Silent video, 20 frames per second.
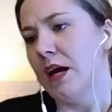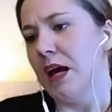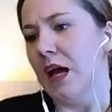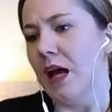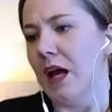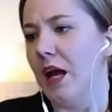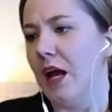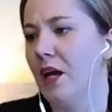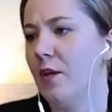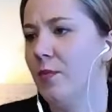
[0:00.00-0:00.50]

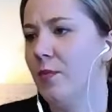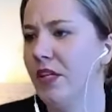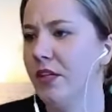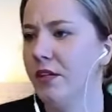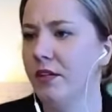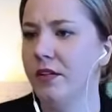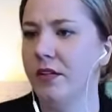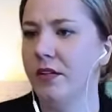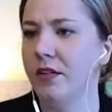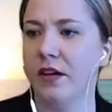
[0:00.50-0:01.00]
I
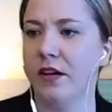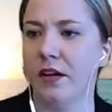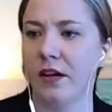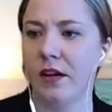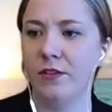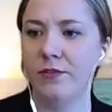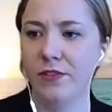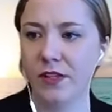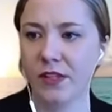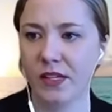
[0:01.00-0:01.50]
mean, I
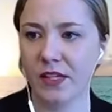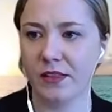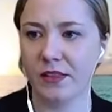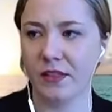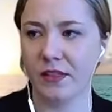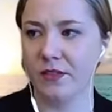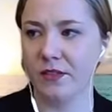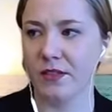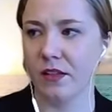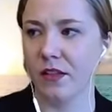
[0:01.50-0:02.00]
feel like
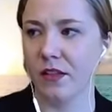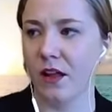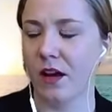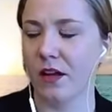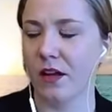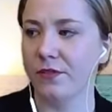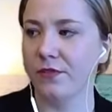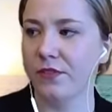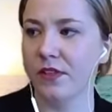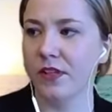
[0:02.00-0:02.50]
there's a lot
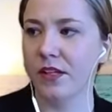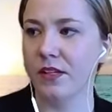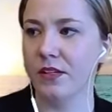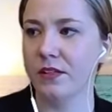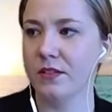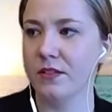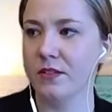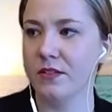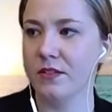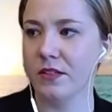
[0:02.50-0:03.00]
of things.